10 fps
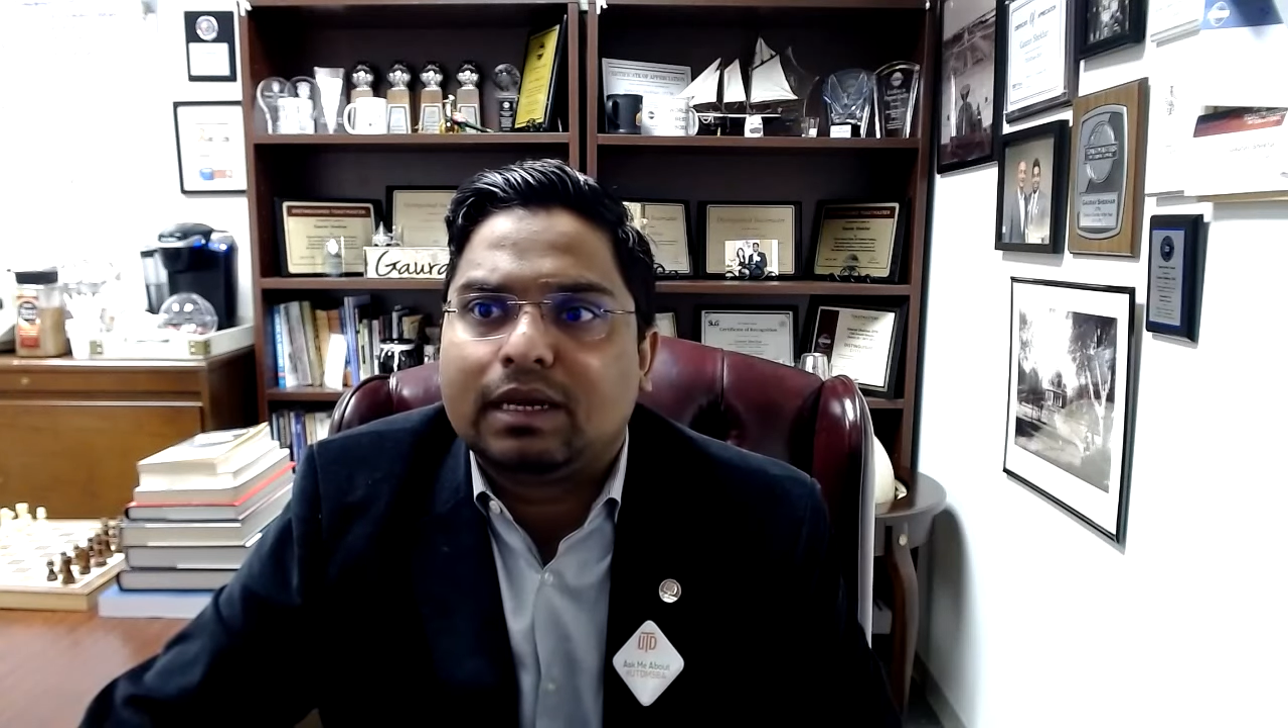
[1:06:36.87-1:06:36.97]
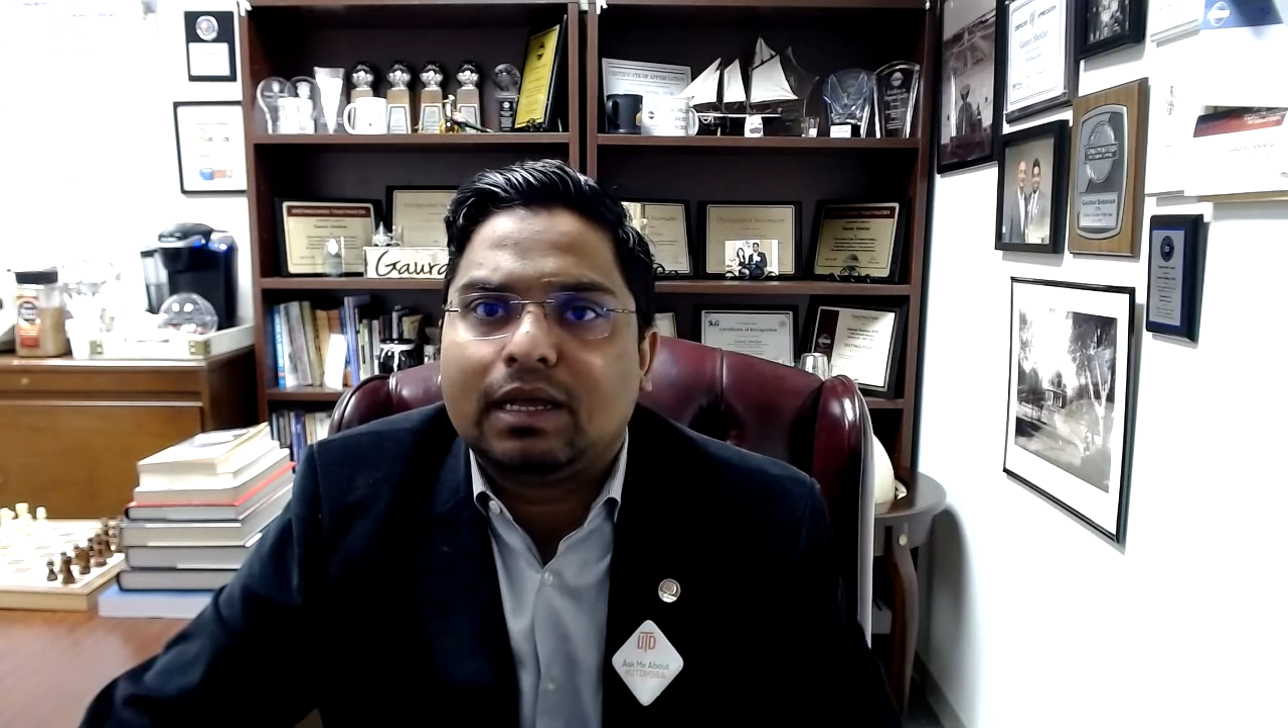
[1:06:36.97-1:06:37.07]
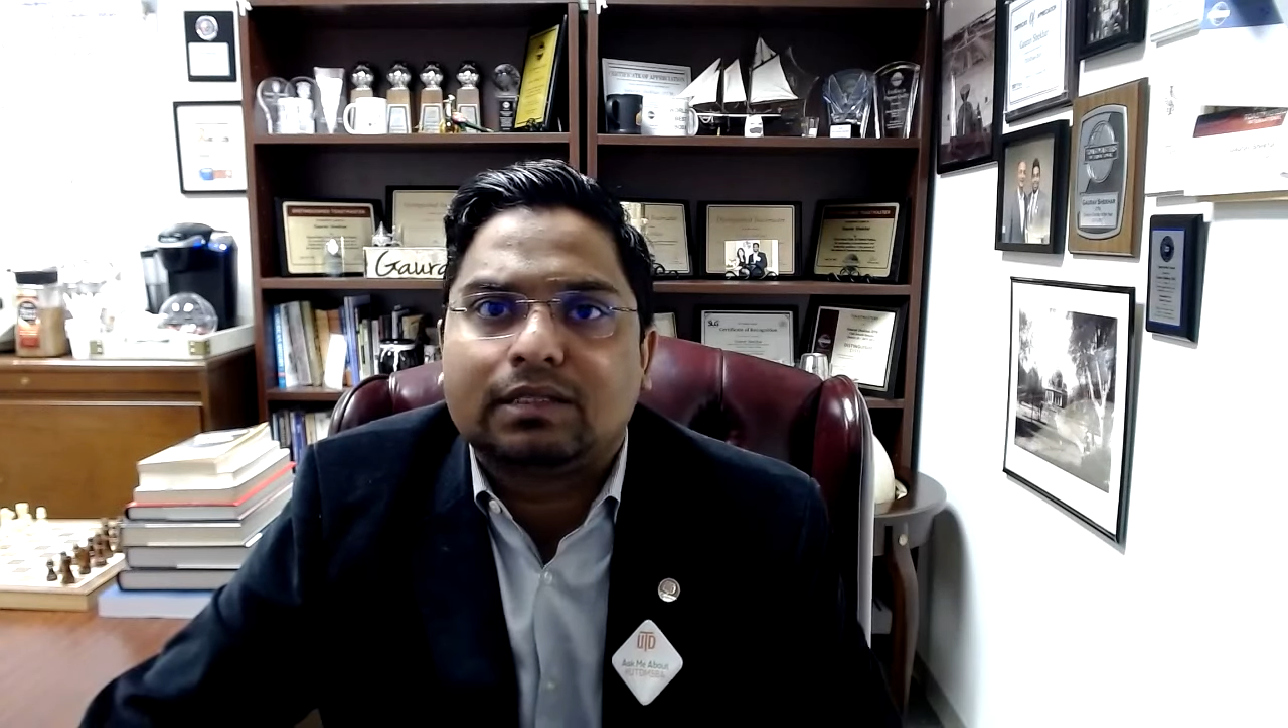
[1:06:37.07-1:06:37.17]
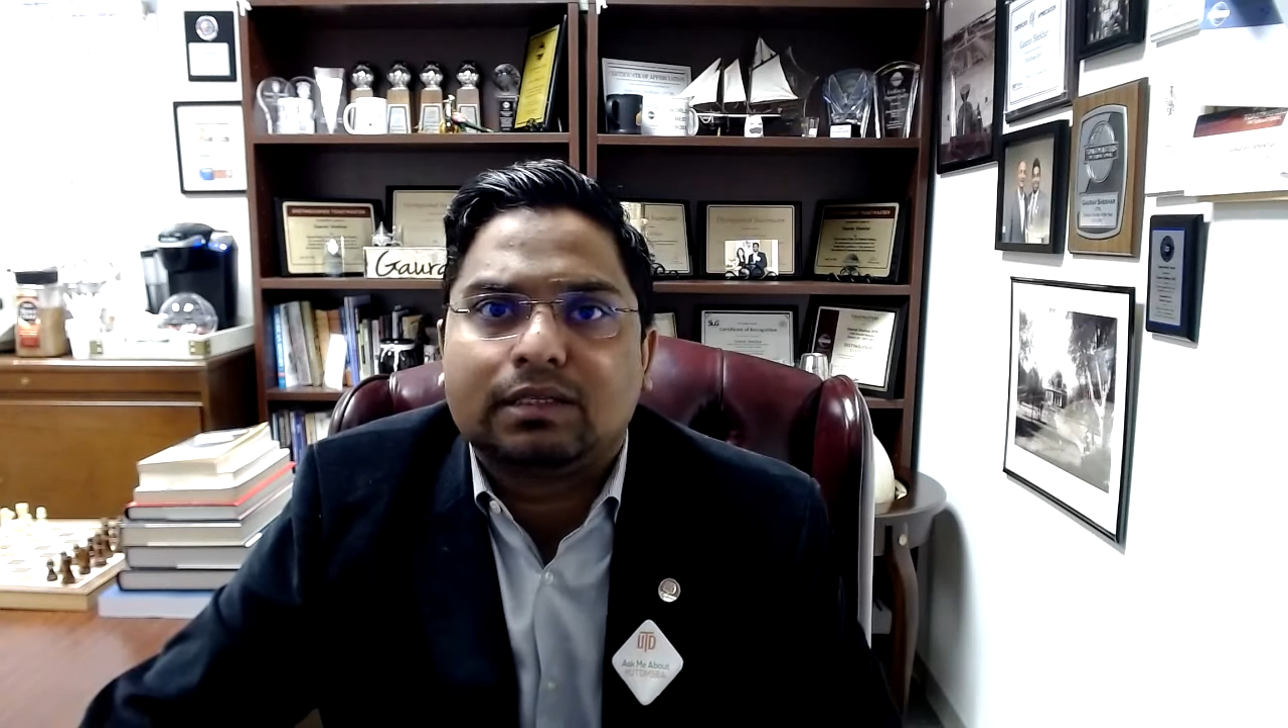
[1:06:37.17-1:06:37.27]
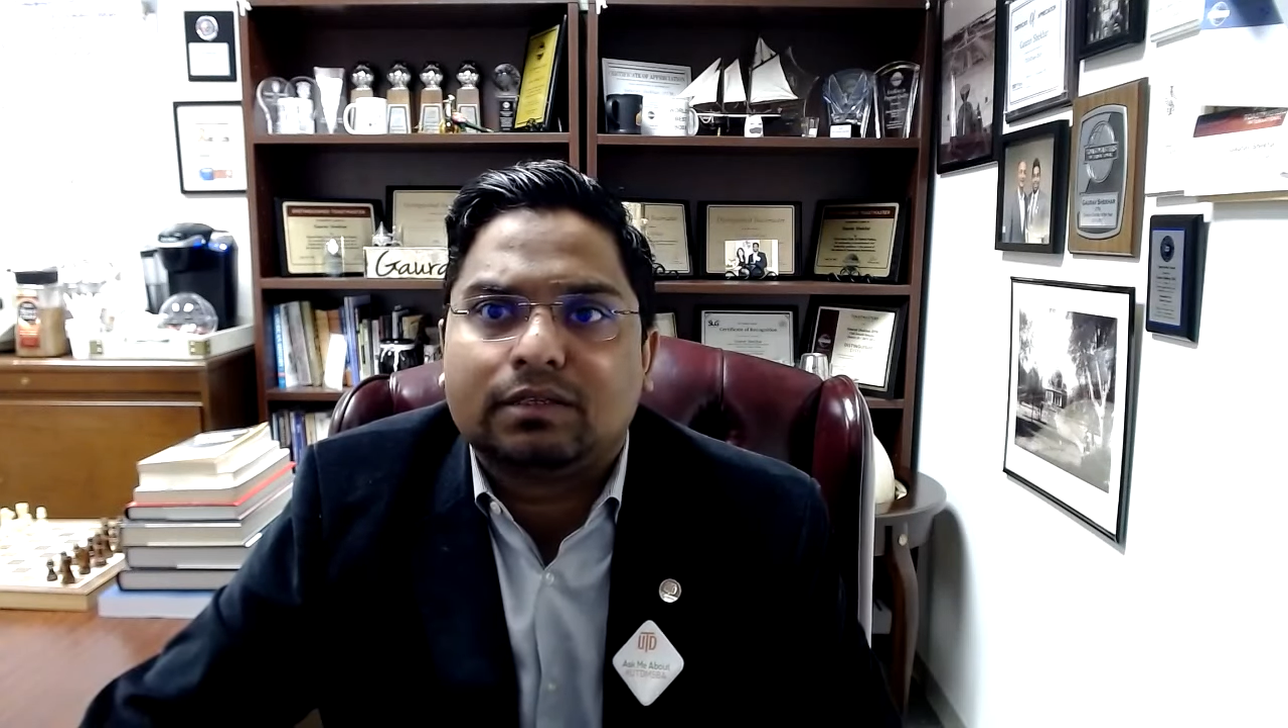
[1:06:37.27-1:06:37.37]

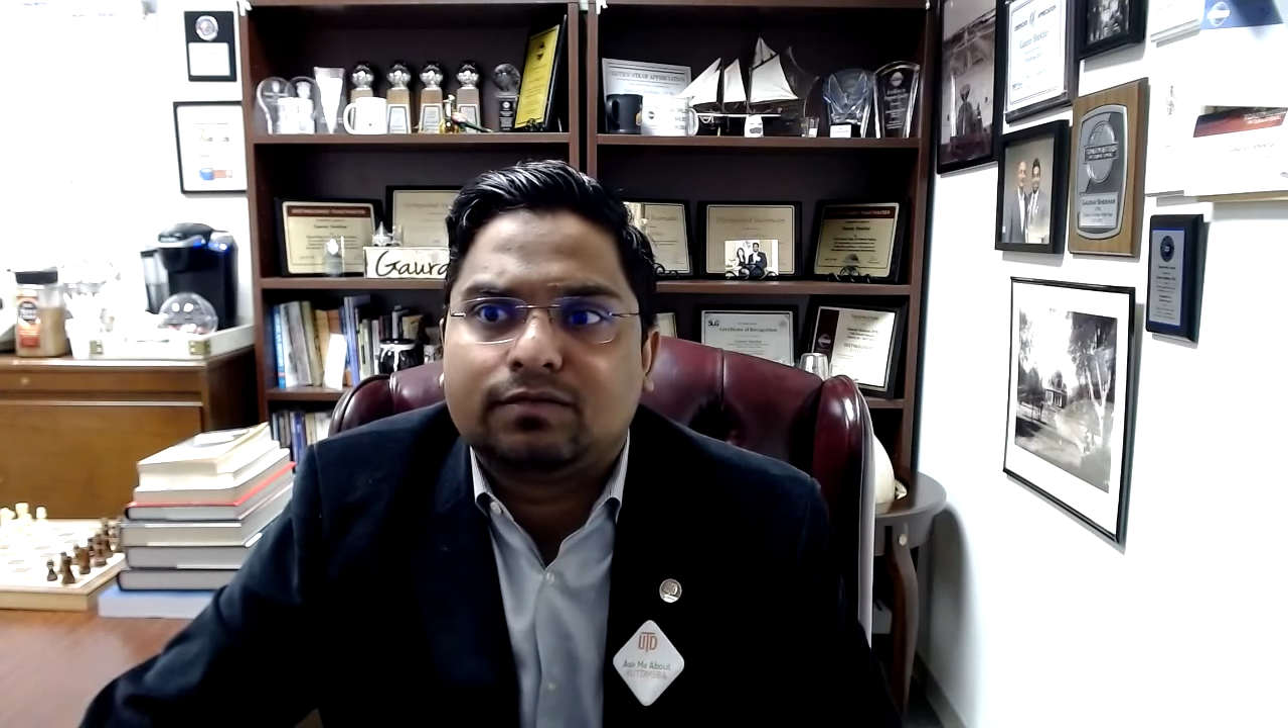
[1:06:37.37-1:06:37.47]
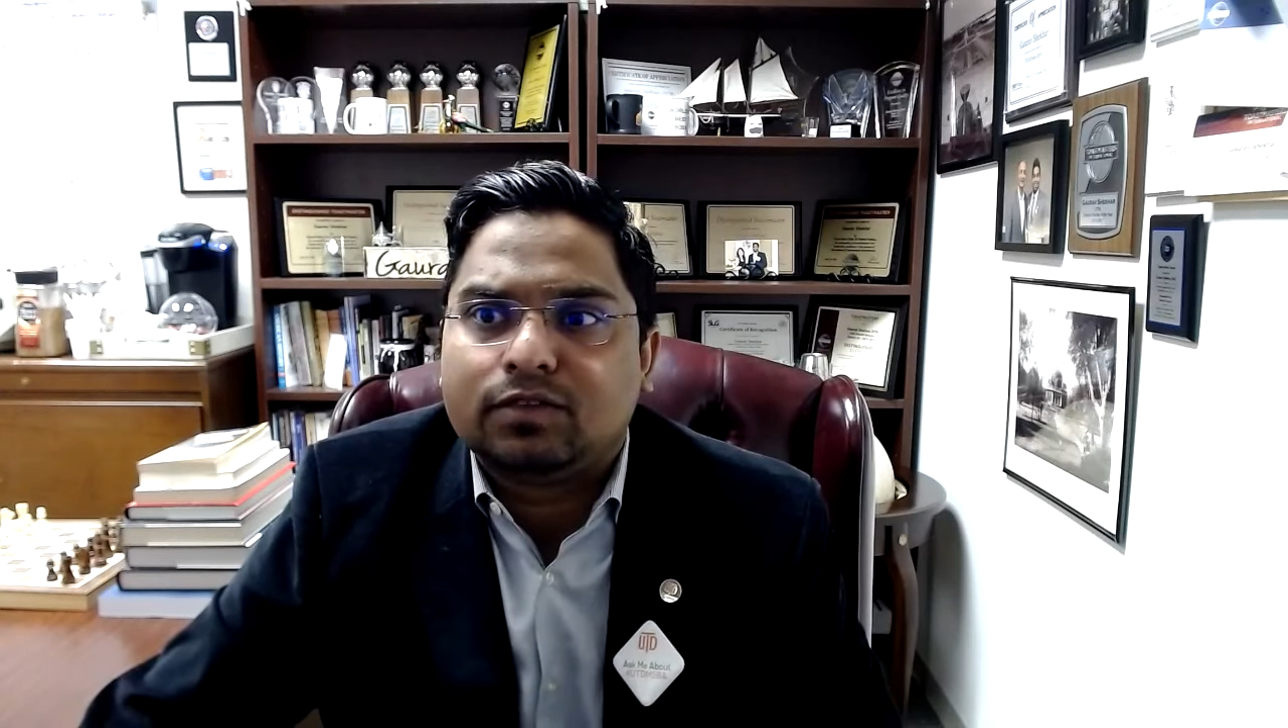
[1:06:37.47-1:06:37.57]
classes